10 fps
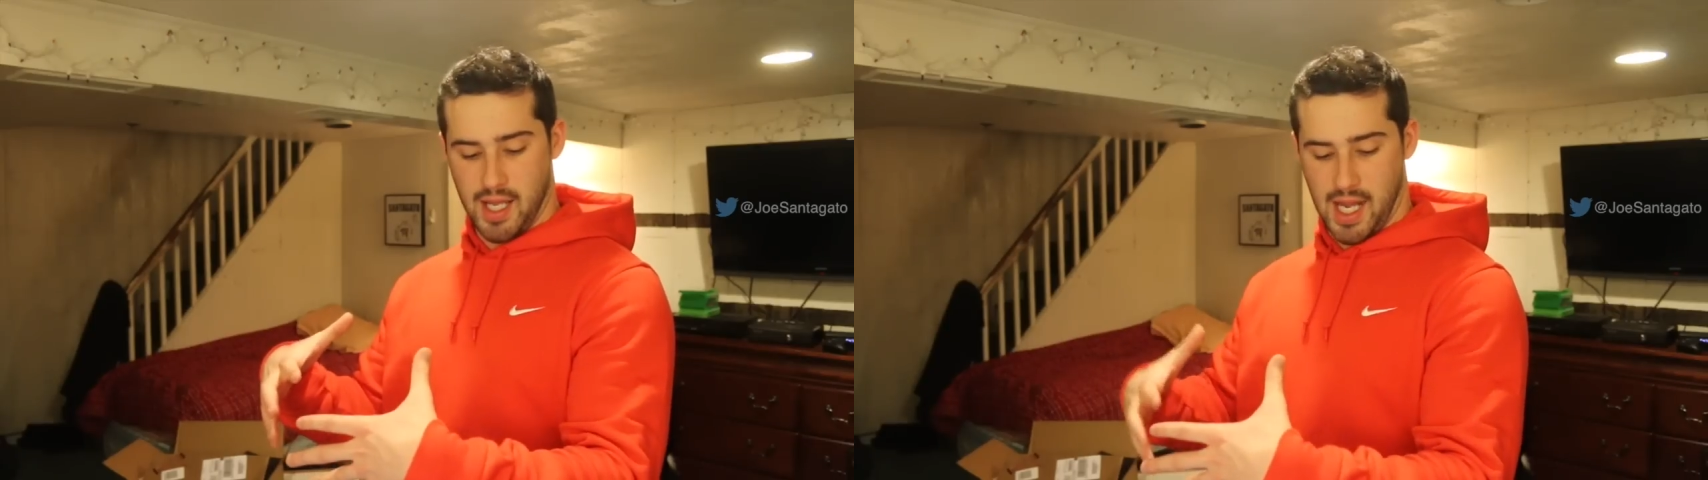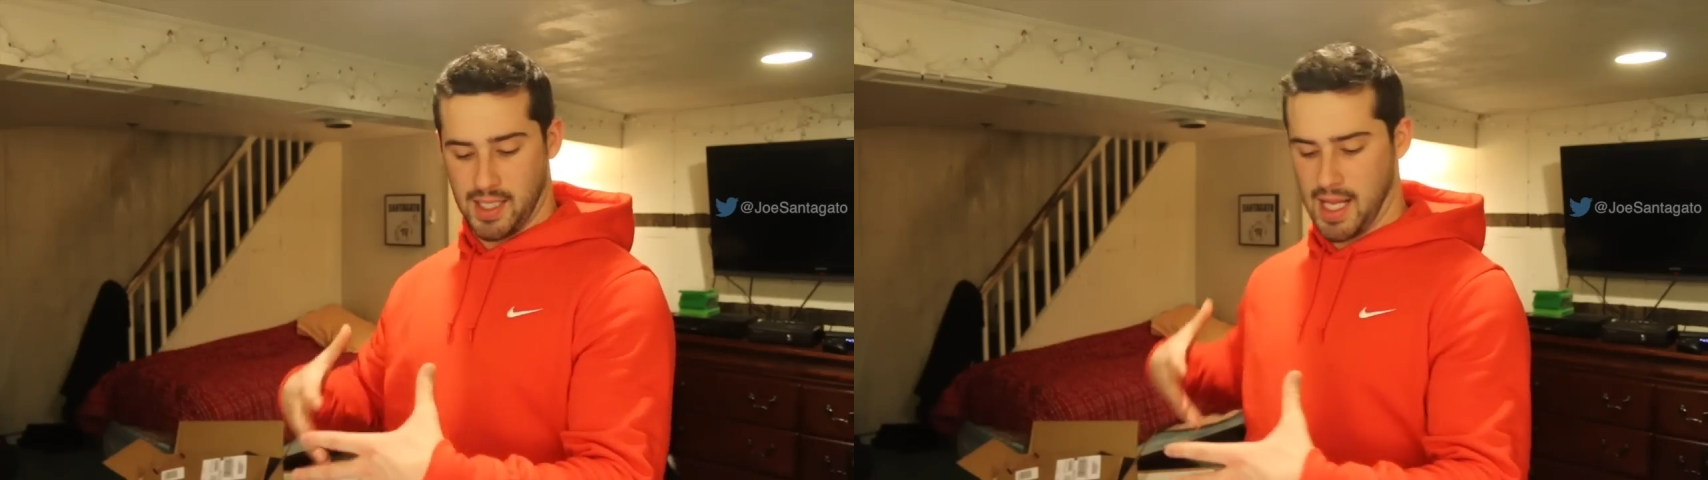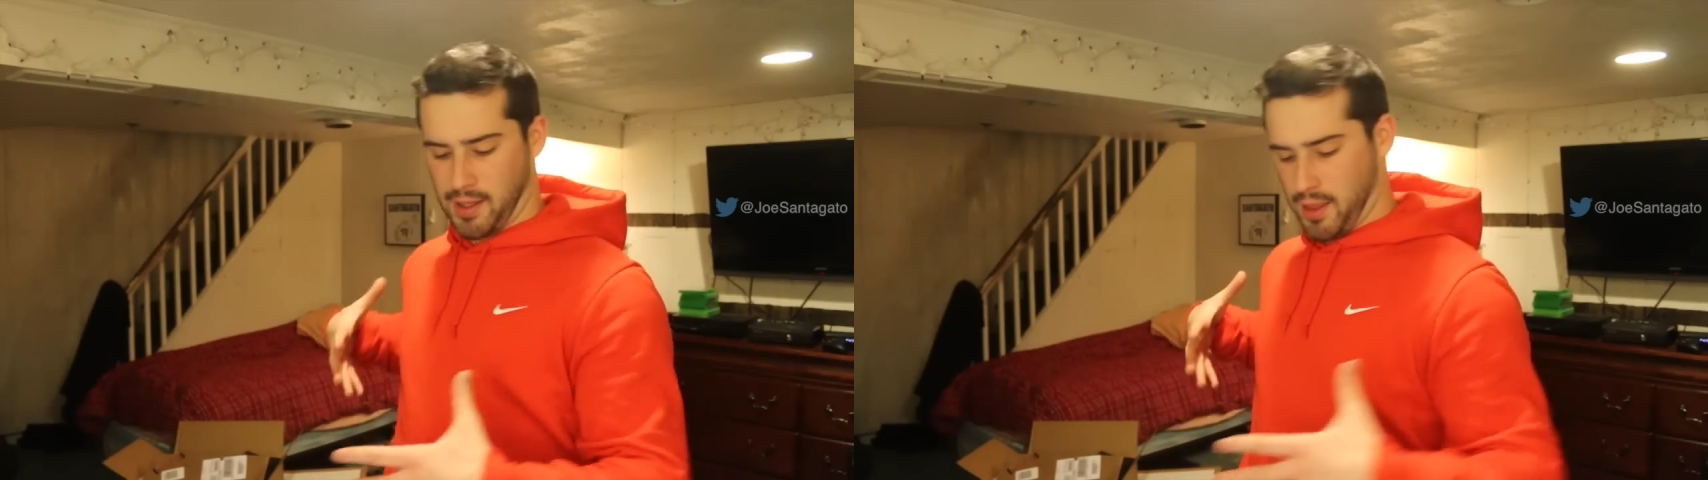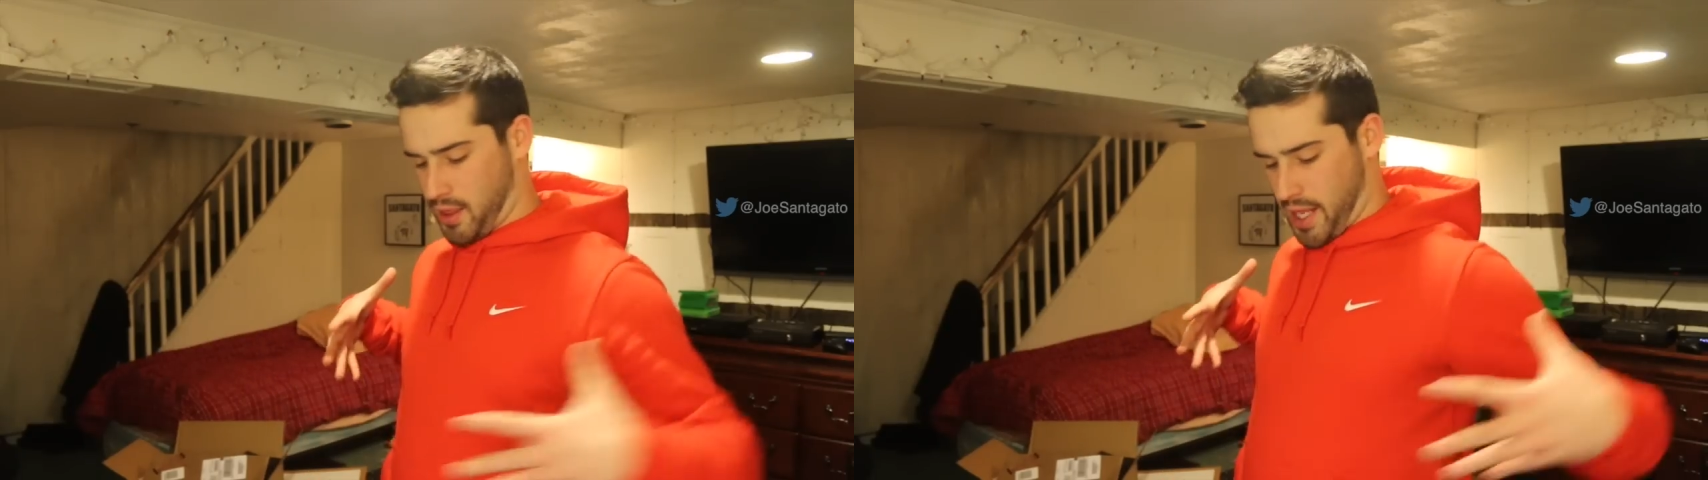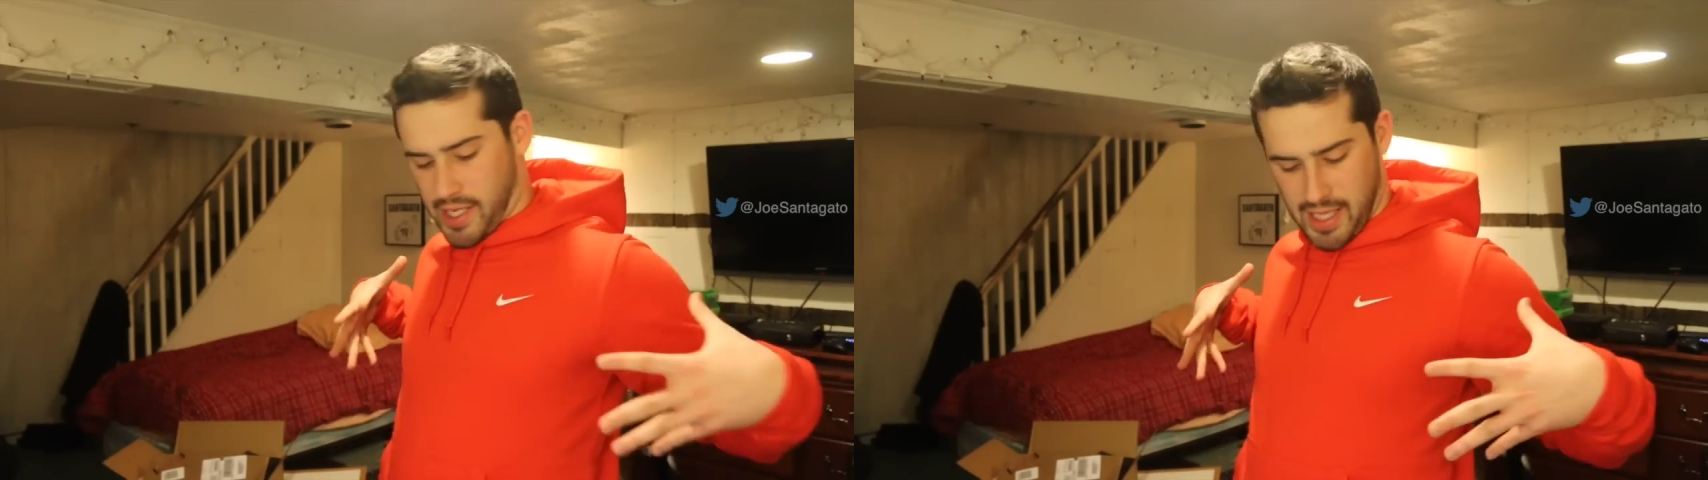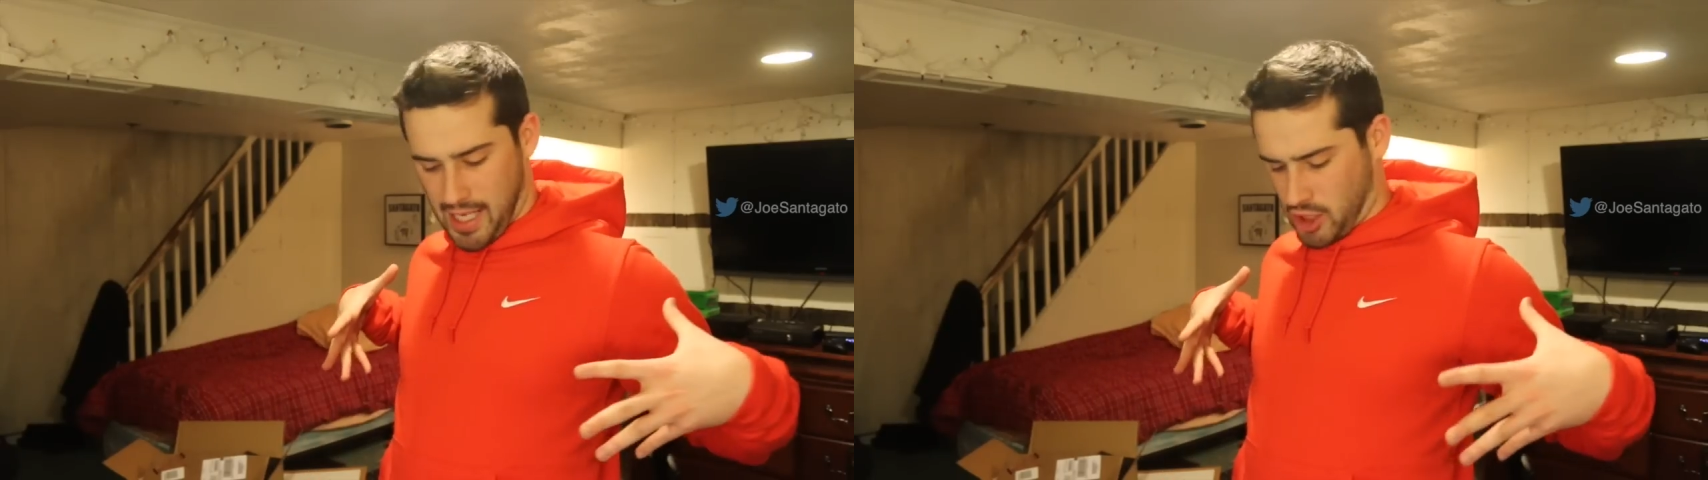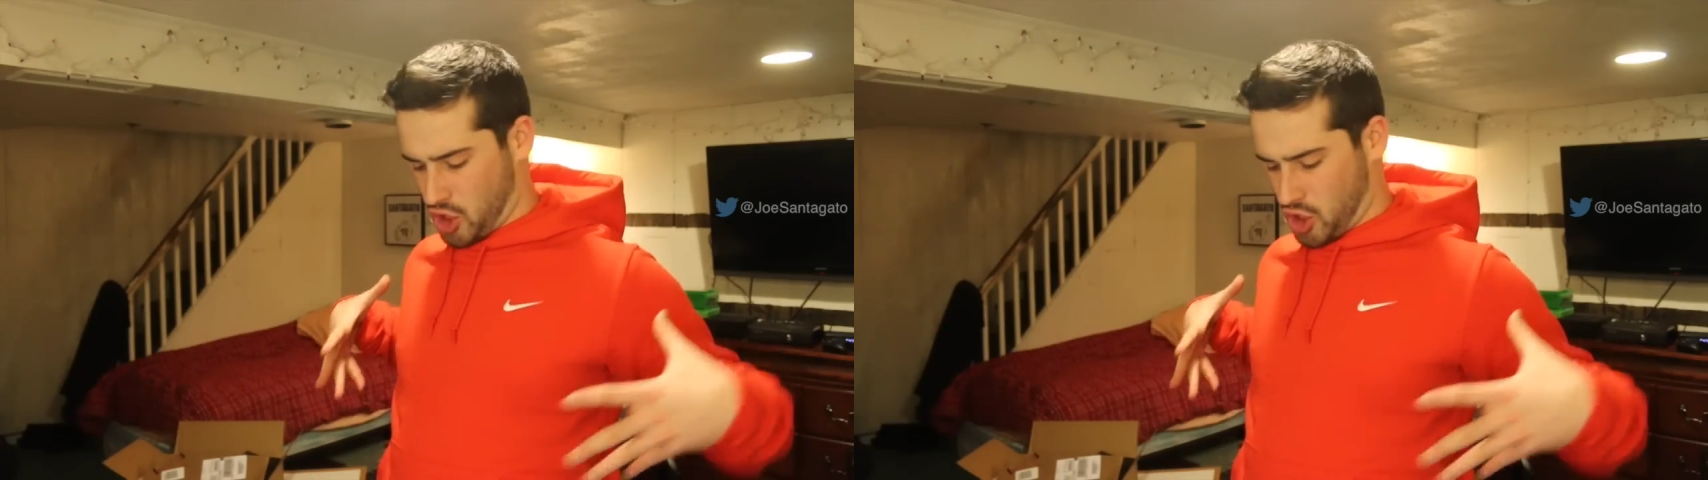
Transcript: in that thing that's